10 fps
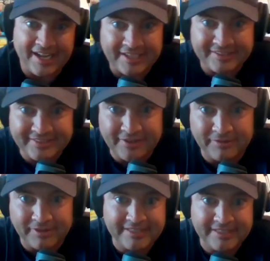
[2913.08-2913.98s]
So
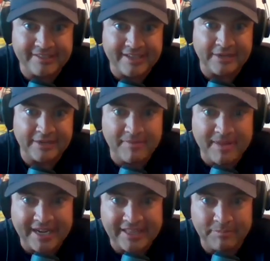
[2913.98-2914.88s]
Leeds United will be
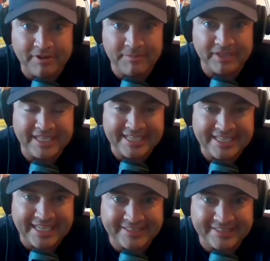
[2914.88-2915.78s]
back in the Premier League
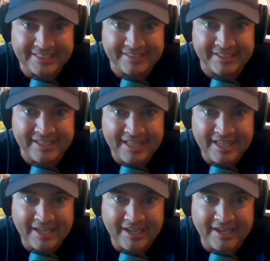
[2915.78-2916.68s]
next season.
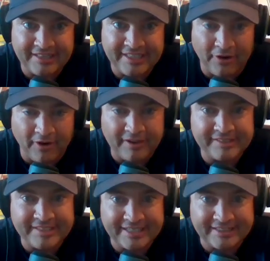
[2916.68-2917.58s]
The
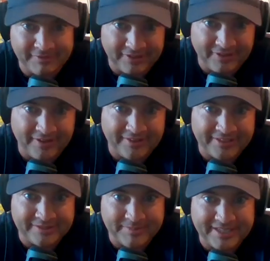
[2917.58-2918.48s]
architect of it all
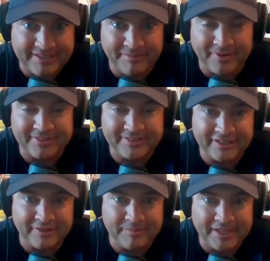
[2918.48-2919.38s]
has been
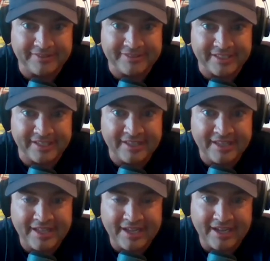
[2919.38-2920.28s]
Marcelo Bielsa,
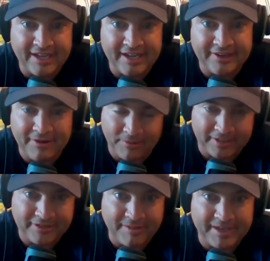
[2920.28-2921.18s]
who I
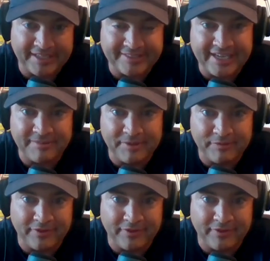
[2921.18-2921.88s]
want to talk about in a second. But